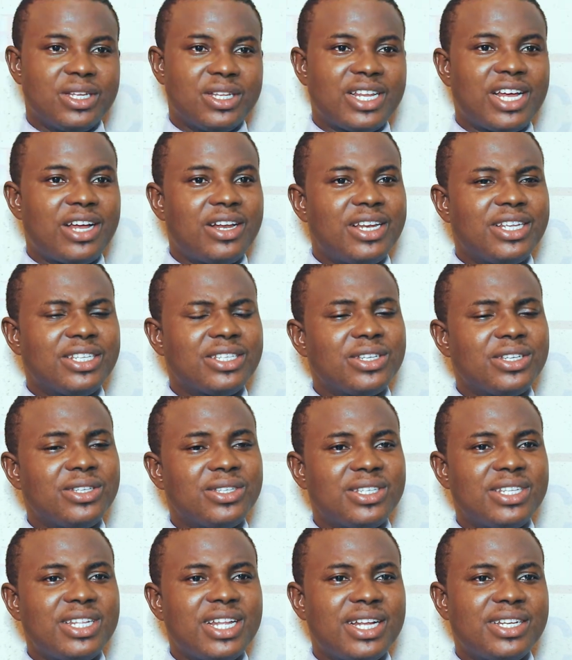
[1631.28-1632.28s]
Now let's
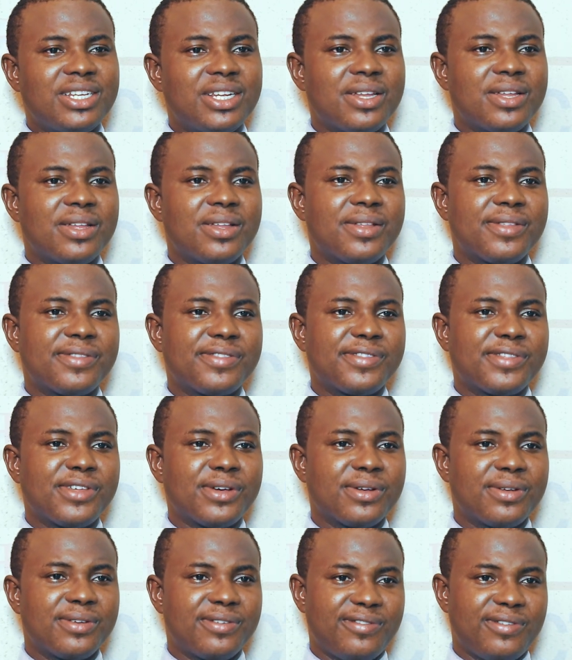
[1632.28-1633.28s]
consider the
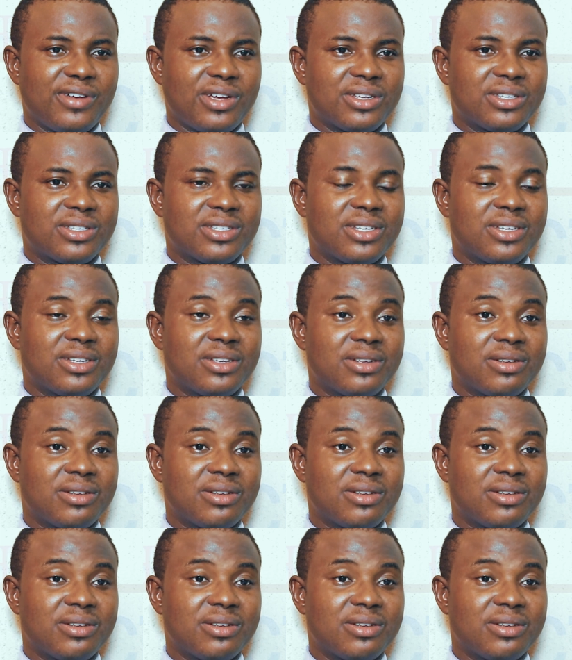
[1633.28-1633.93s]
th first.